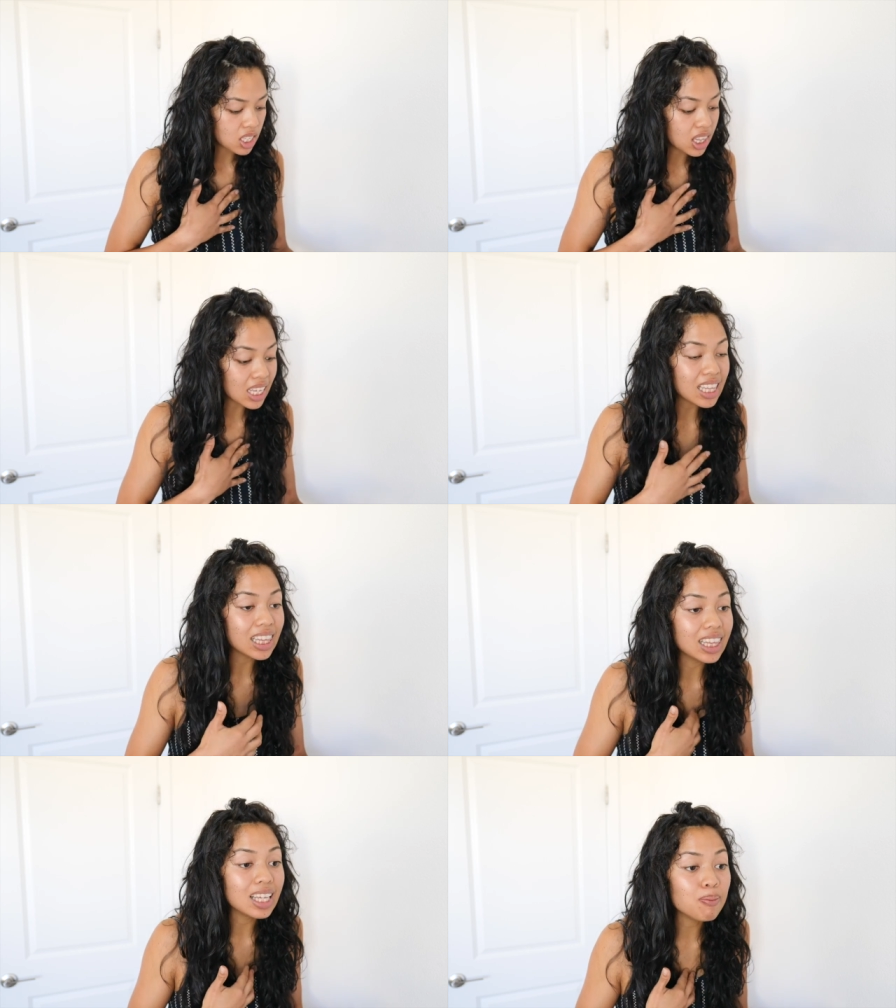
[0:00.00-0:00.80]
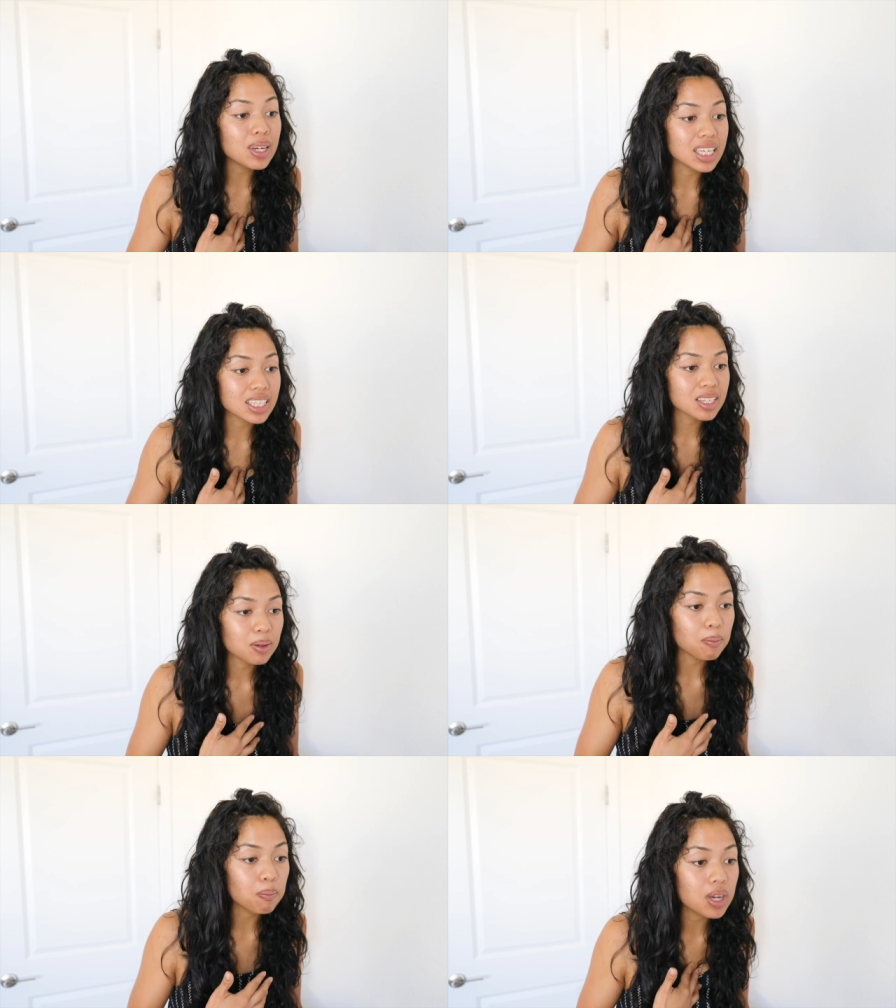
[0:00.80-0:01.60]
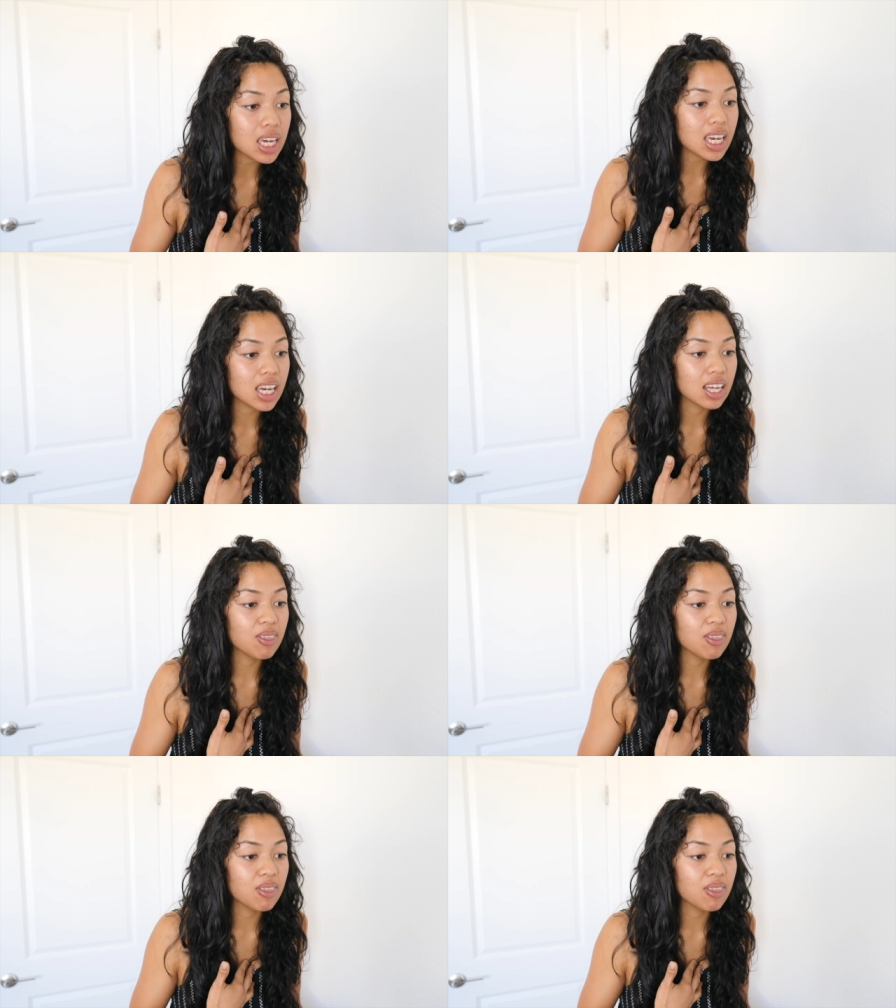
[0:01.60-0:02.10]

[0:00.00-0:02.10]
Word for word: they limit me.